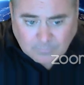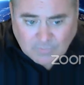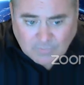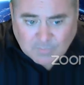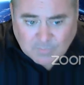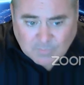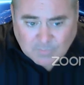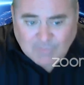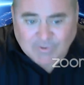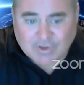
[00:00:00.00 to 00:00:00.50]

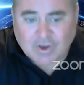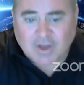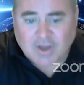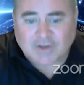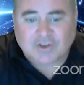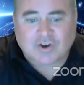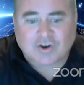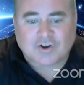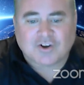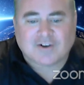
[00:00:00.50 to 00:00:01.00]
Moving
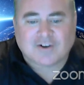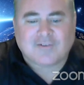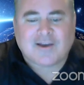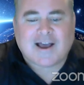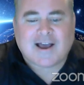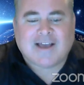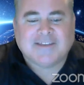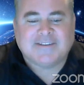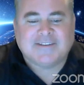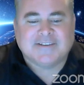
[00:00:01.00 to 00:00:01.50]
on, Cardano
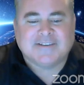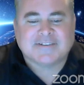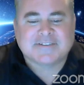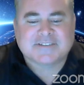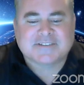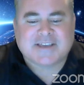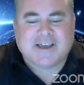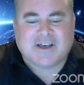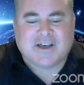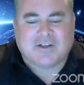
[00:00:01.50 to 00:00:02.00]
Ideal
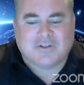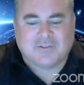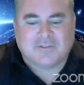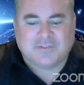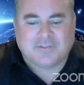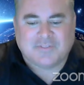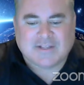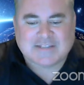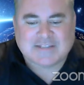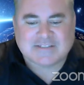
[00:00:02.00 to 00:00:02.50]
Scale.
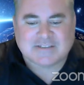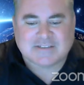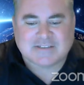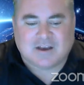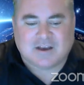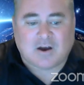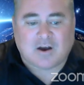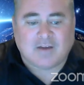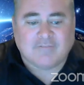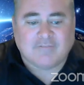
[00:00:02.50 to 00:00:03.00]
That's
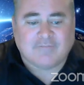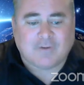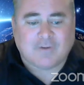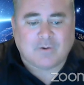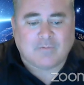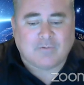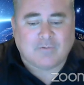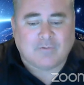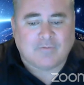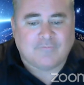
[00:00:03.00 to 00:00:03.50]
on
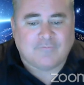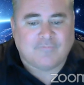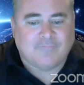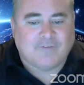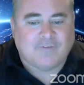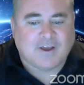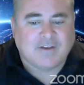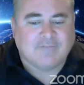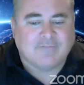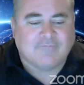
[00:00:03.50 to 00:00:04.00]

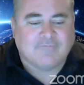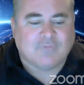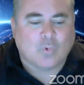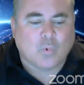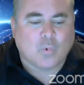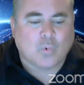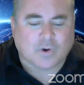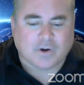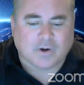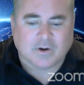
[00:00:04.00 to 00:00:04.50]
Fund
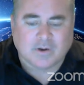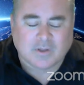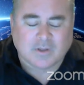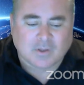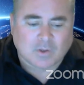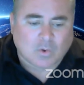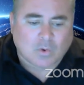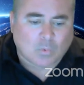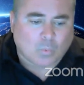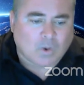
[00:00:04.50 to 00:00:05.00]
4.
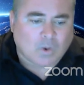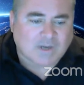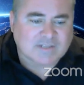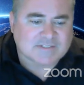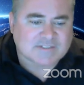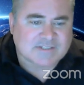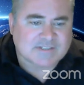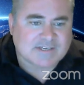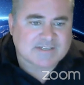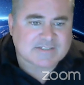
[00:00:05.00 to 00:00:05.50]
What
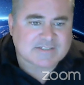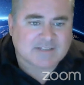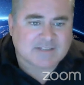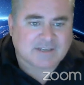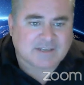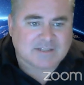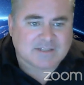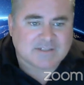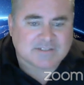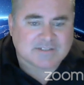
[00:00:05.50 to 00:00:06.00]
is this?
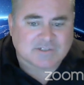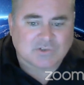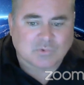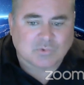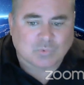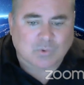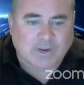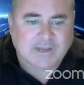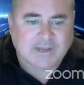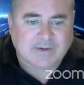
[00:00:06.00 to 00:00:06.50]
It's a
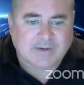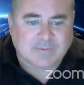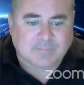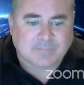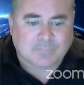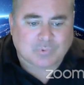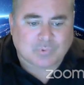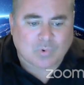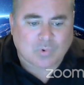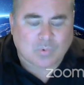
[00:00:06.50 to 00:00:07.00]
great
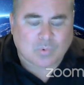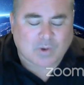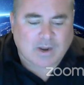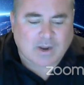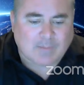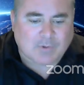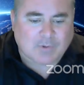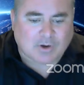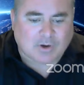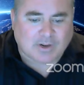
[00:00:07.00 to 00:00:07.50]

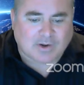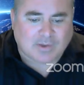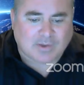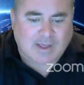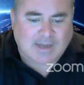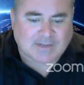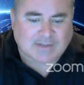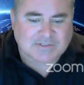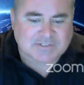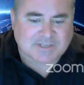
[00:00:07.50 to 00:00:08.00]
program, Cardano
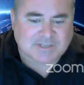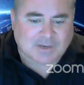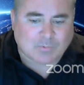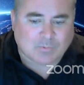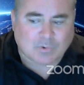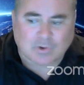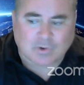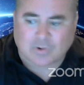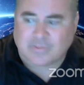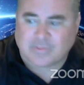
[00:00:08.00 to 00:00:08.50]
Ideal Scale.
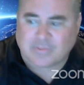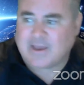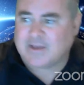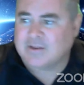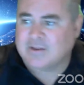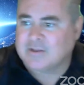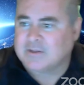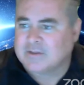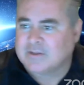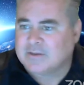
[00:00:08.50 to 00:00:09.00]
We'll go to
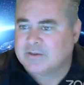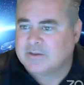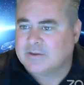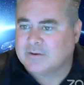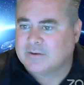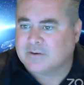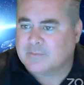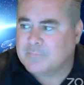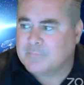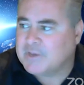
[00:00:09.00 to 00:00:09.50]
that
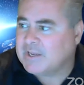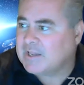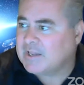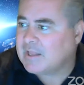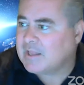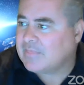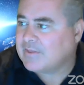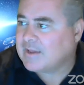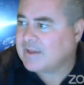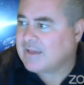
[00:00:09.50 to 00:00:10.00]
here in a minute.
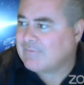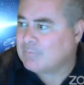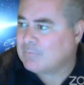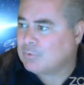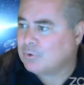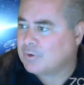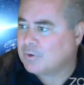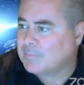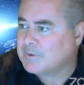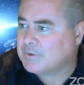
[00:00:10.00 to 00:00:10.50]
I think I have it
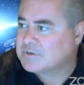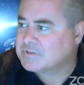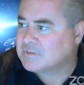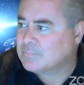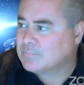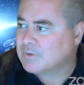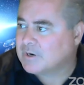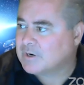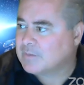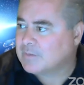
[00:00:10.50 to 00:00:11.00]
pulled up here
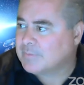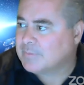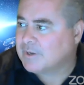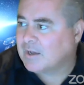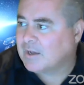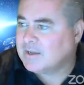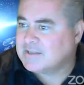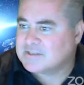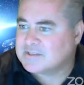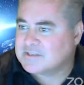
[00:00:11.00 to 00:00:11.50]
somewhere, but
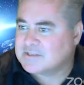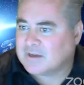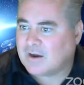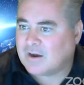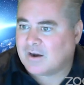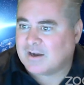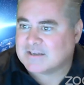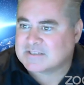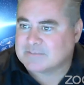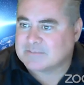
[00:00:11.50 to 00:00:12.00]
it's an
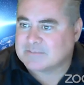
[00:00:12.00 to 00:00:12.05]
awesome